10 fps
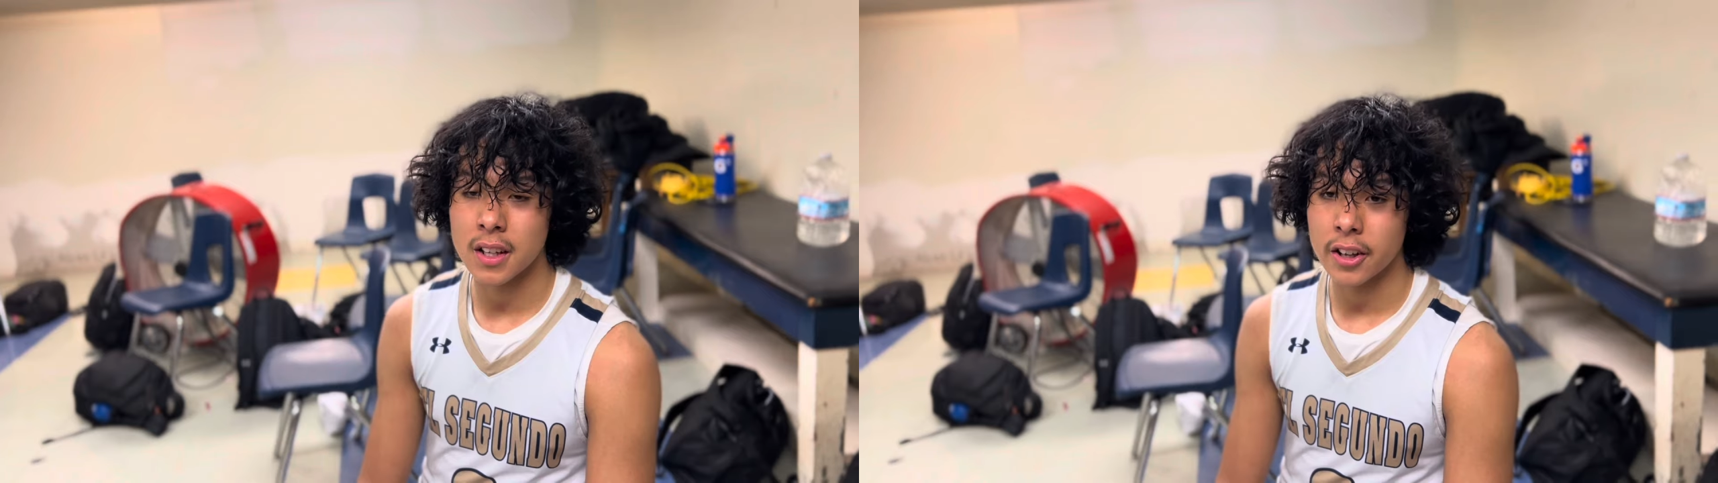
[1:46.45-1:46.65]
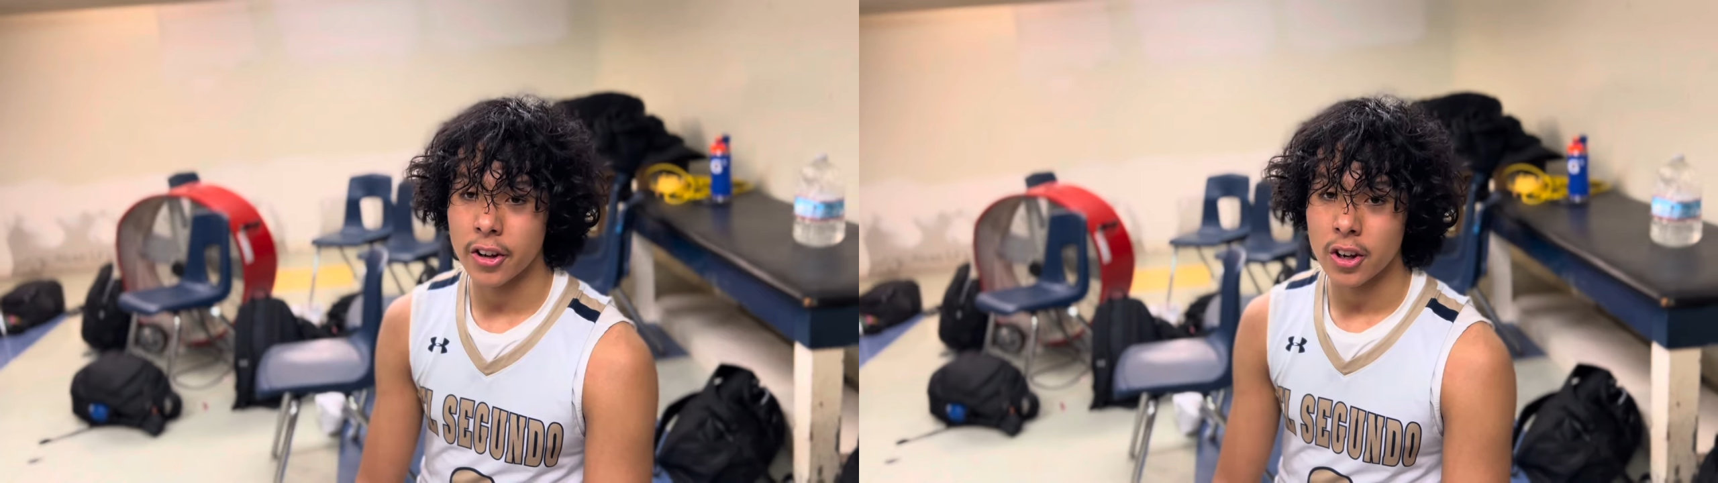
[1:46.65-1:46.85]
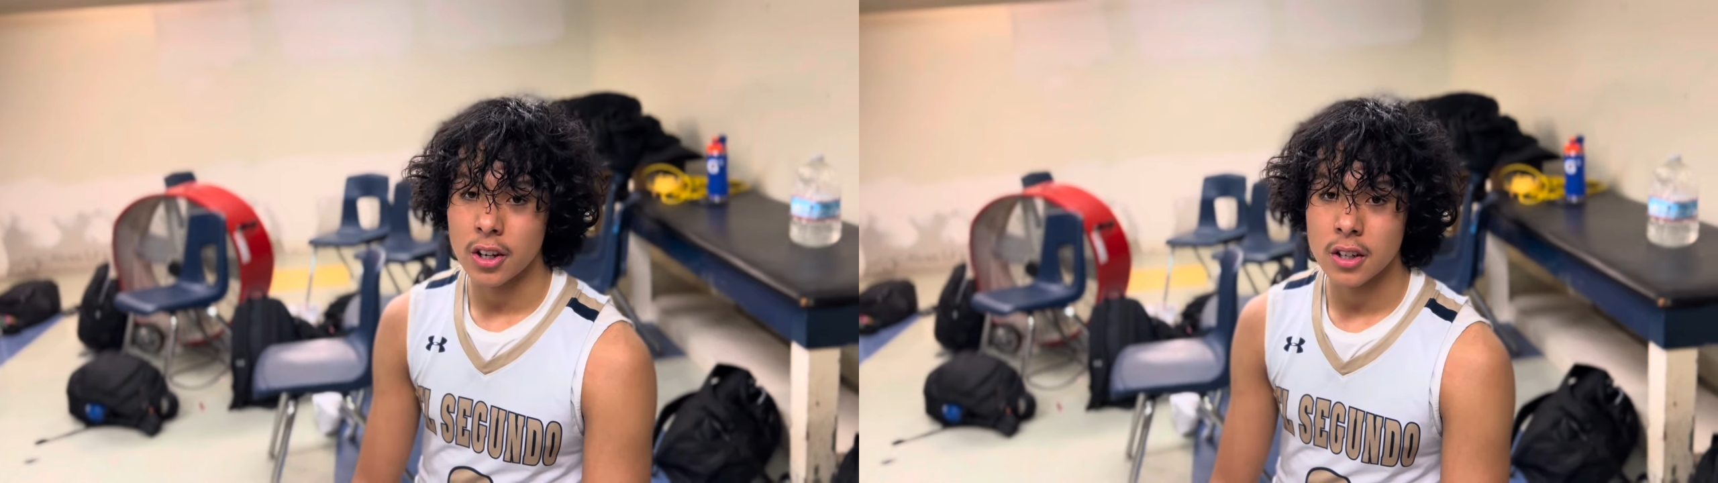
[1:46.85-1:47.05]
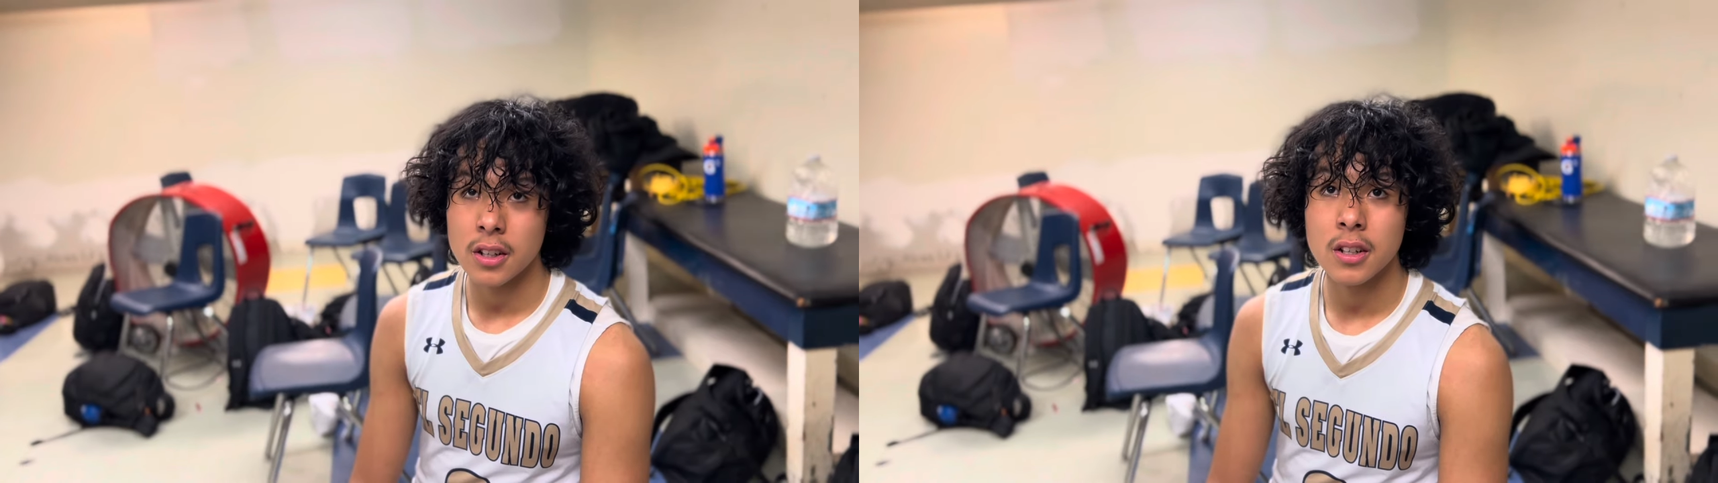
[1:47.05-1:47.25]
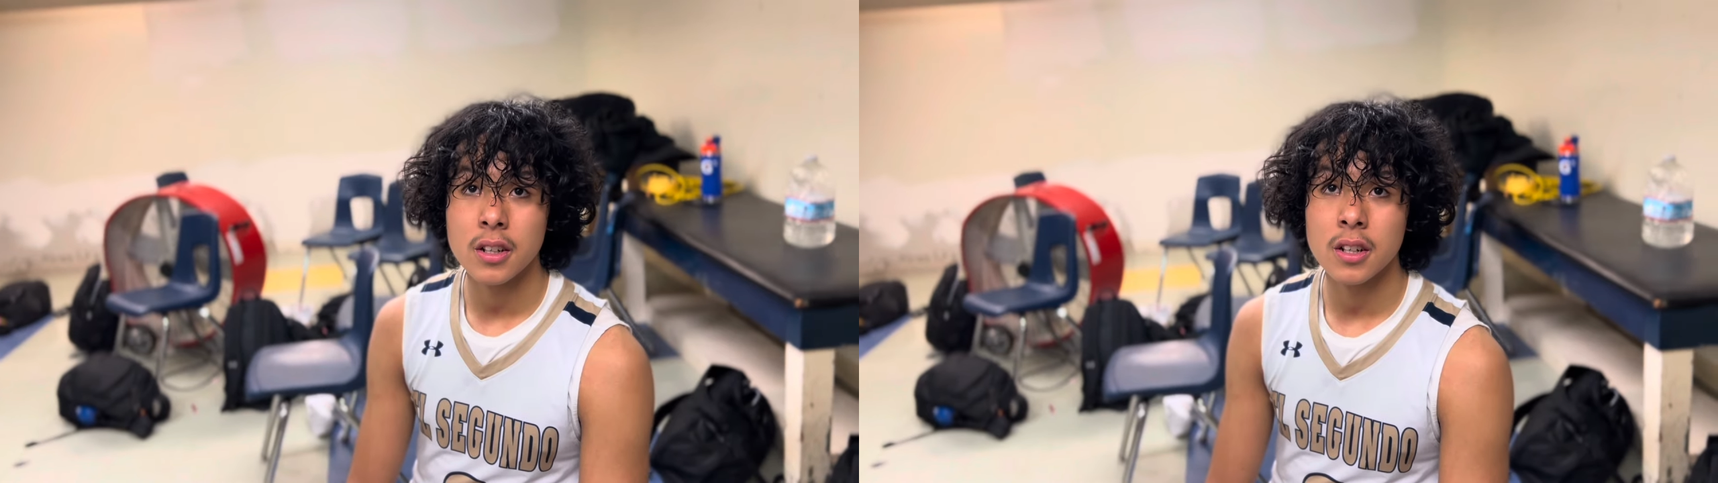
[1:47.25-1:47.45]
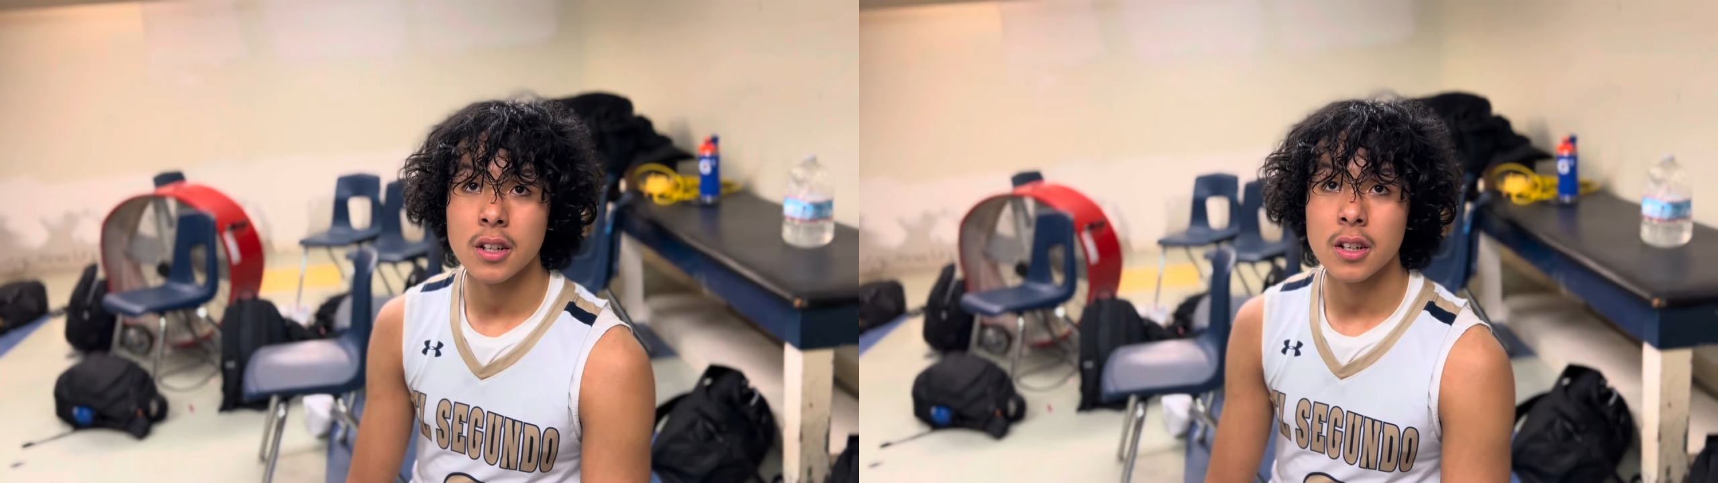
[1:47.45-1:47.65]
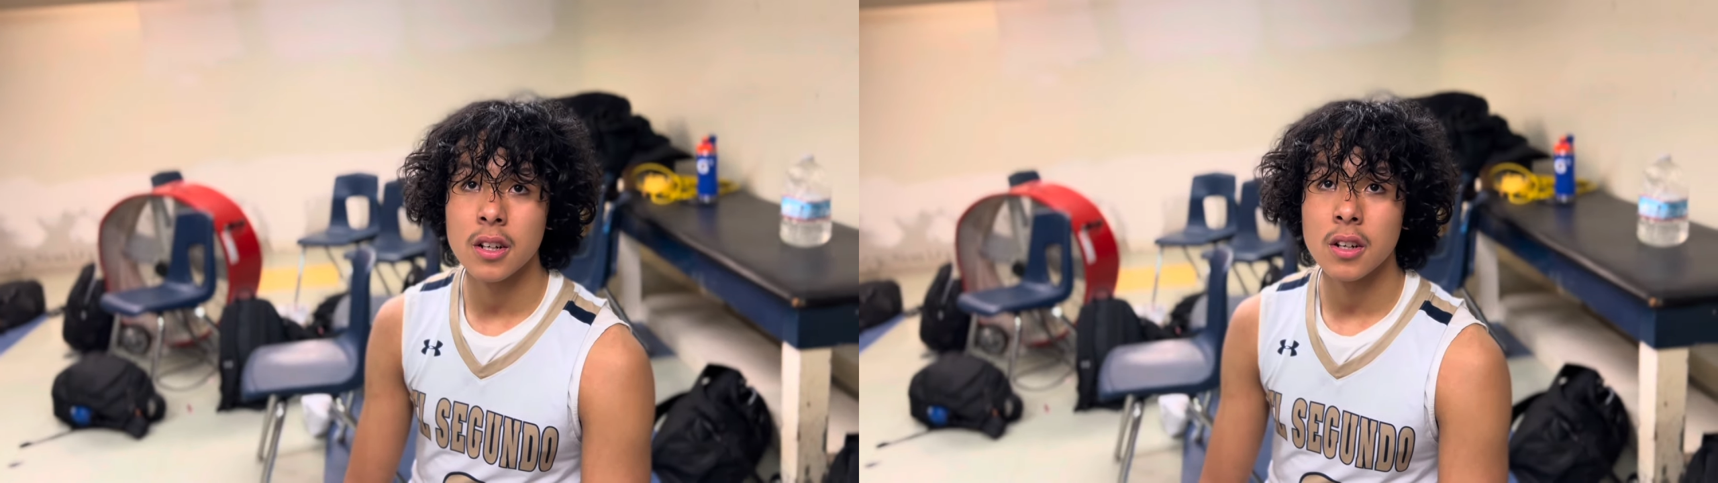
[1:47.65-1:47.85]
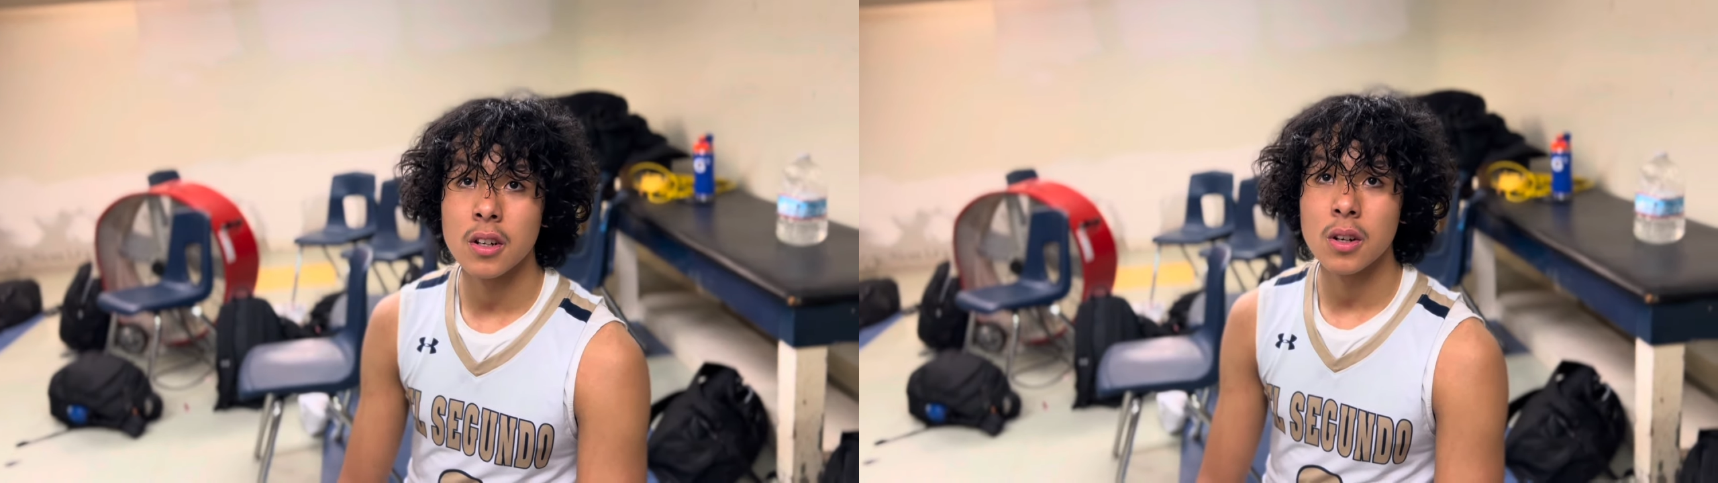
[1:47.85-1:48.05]
I think you guys were
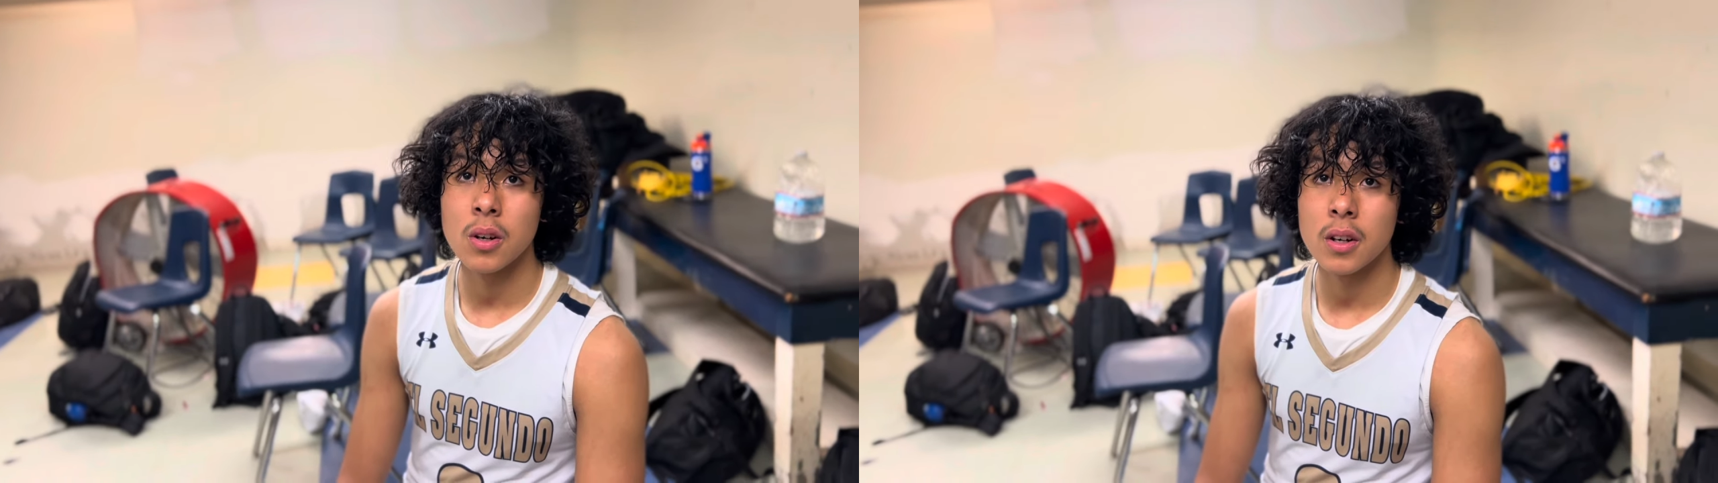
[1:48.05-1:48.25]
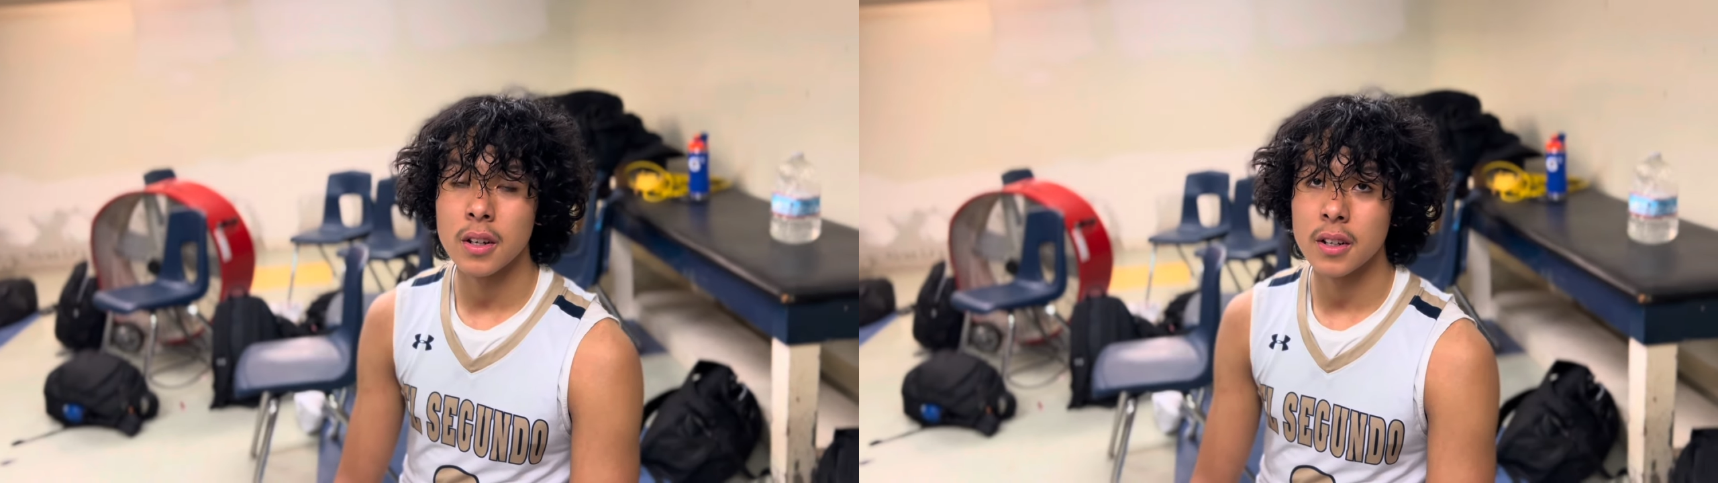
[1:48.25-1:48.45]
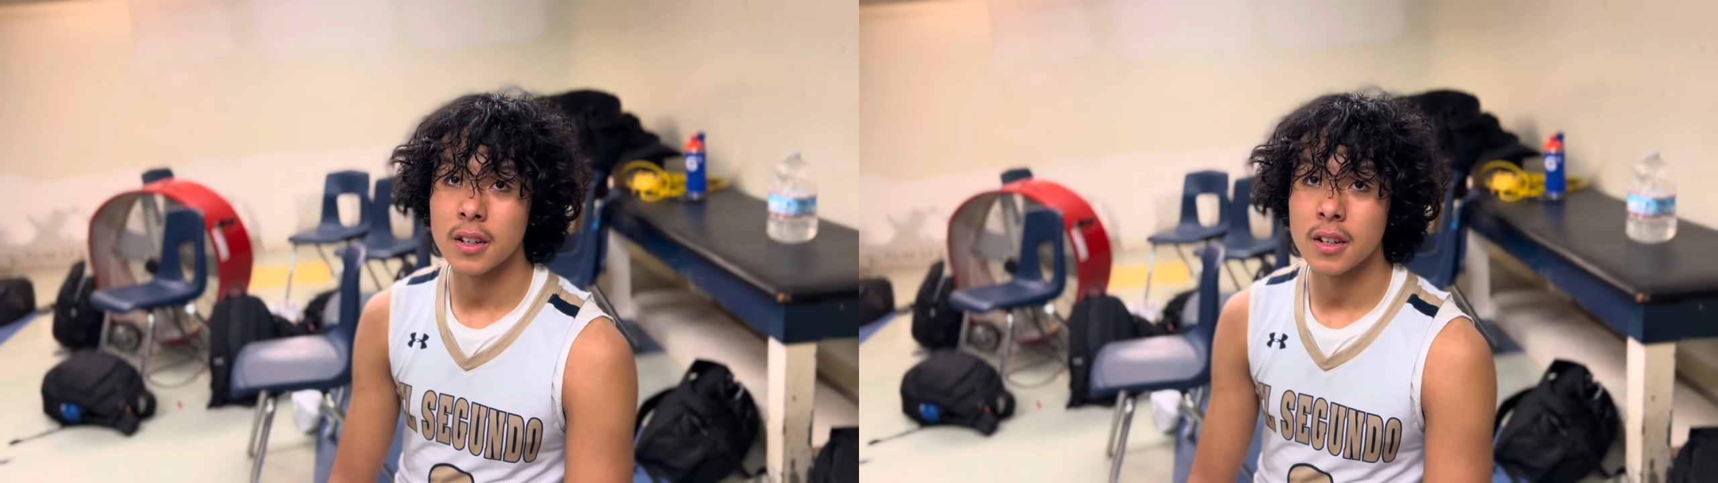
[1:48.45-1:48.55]
down one.